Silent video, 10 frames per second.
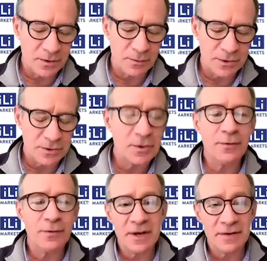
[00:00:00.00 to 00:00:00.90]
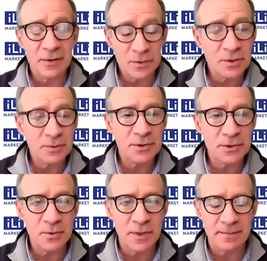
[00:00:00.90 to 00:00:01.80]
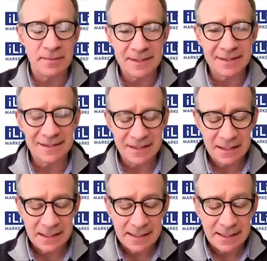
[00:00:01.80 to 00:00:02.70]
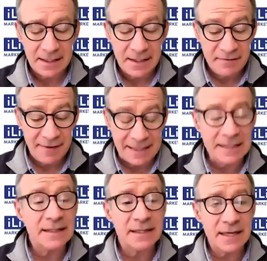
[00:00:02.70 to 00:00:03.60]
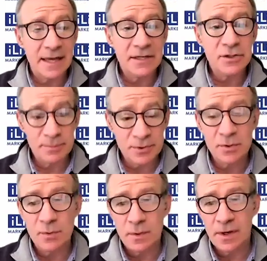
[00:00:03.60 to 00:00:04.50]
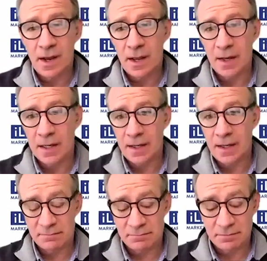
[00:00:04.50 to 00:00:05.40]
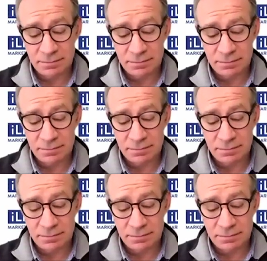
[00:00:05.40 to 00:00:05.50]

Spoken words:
was good for and if it should pursue that business. Finally decided to pursue it, and